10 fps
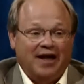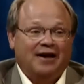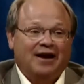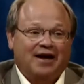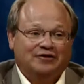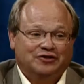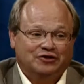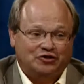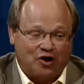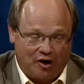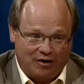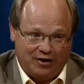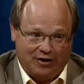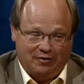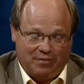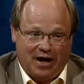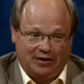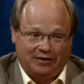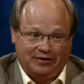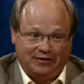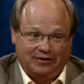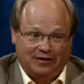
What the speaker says: and not just talking about it.